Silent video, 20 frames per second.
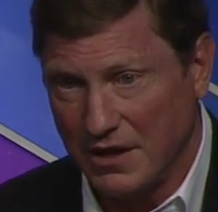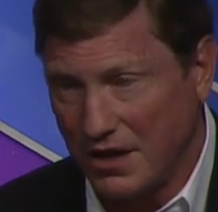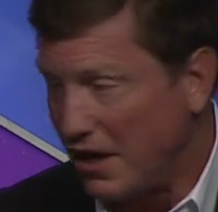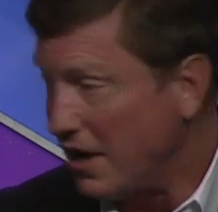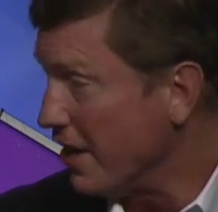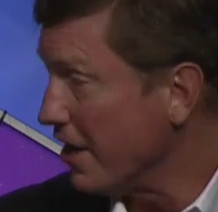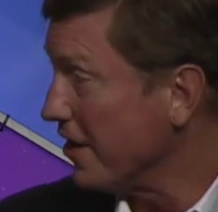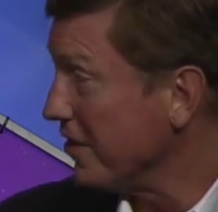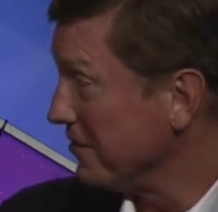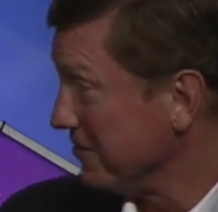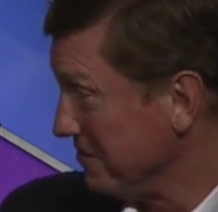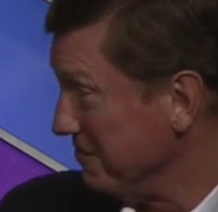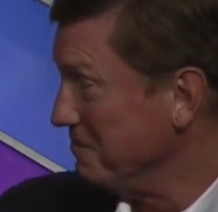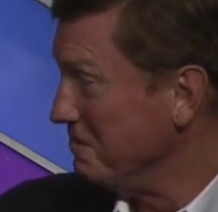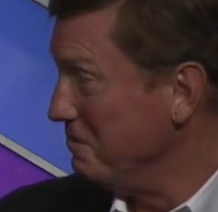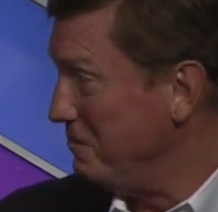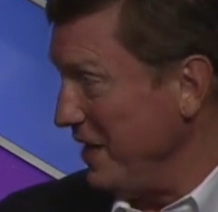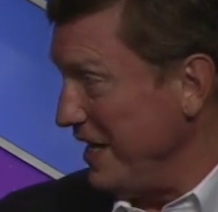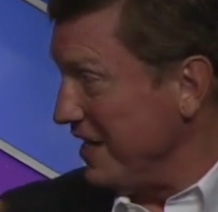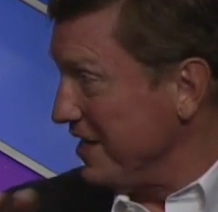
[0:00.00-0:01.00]
Our
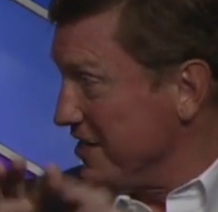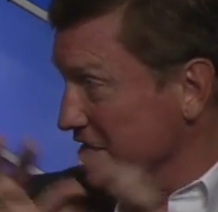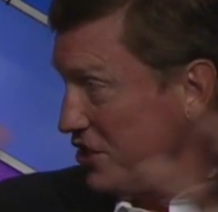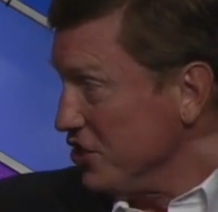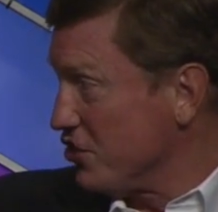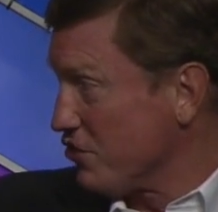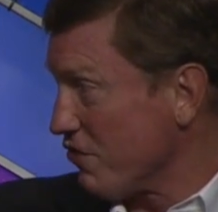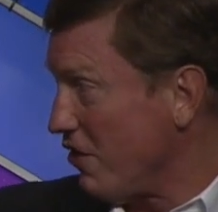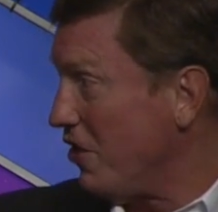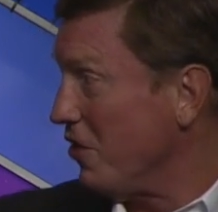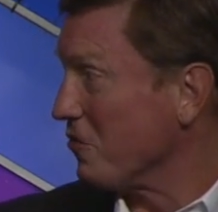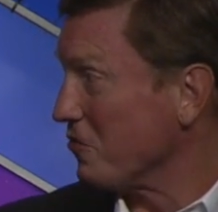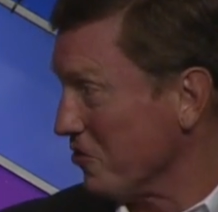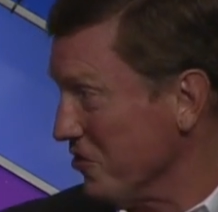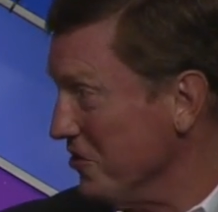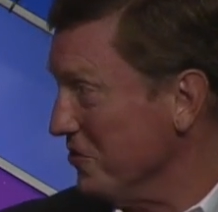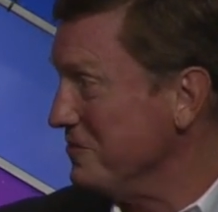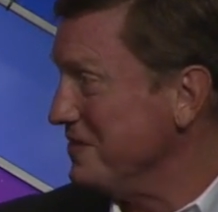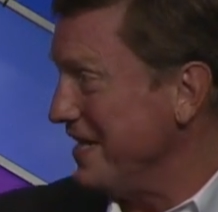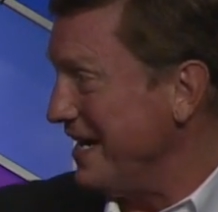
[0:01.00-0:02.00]
big control
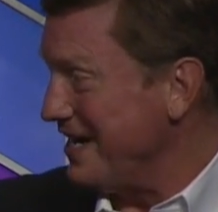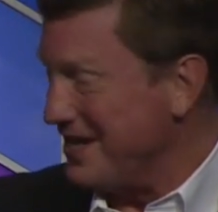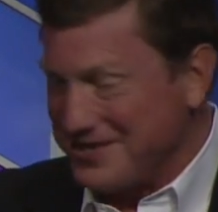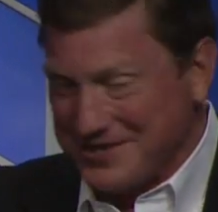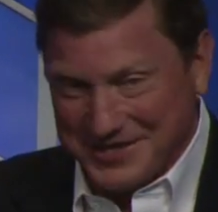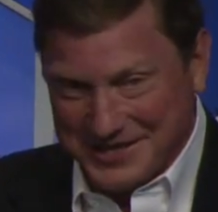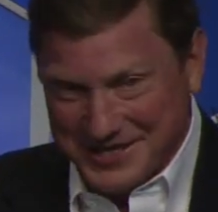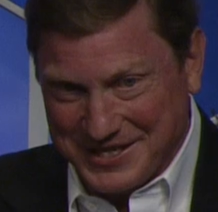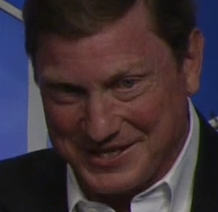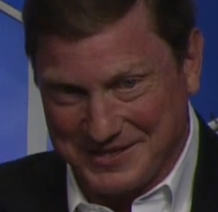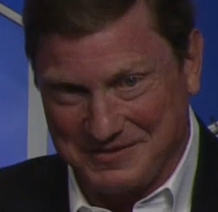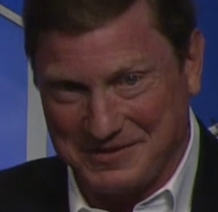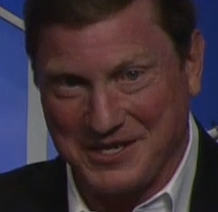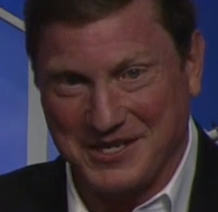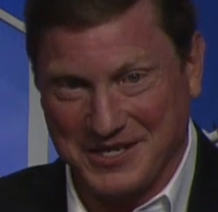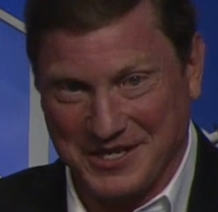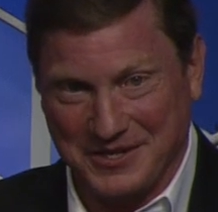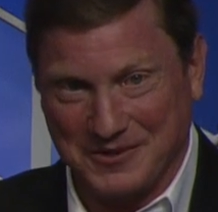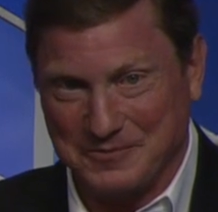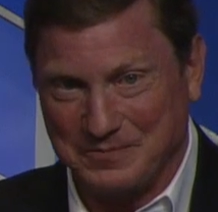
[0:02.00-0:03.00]
room down yeah. in the,
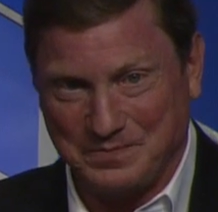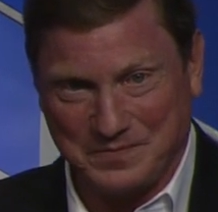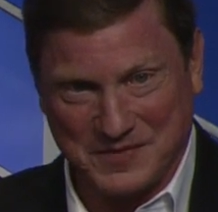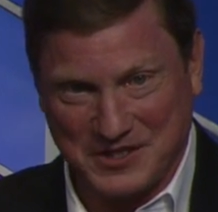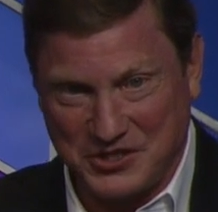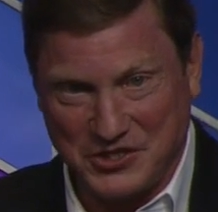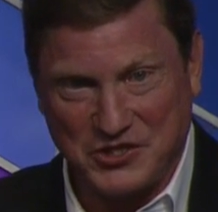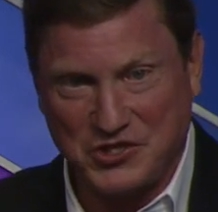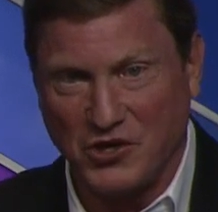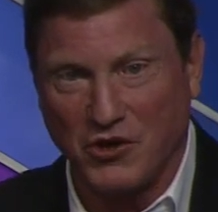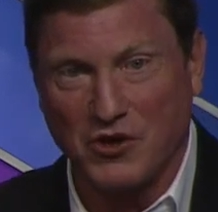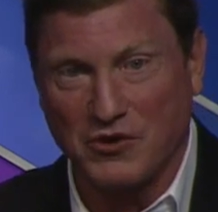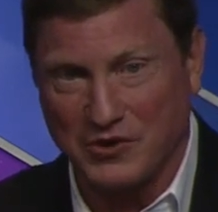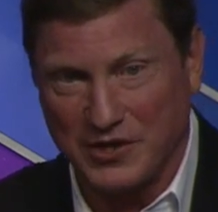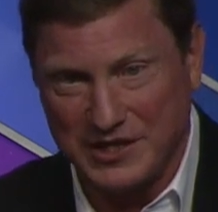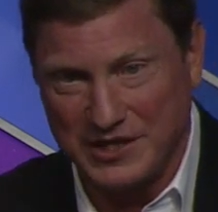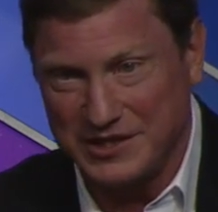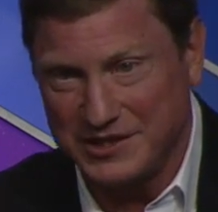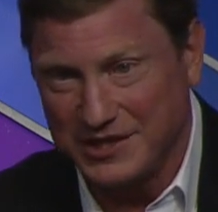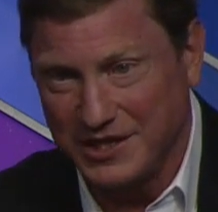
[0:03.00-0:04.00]
you know,
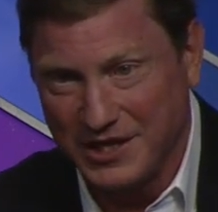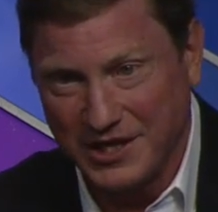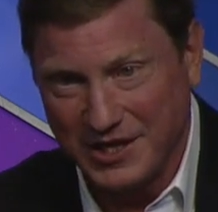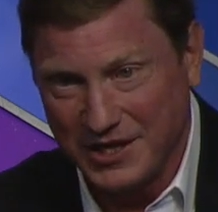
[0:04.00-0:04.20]
stories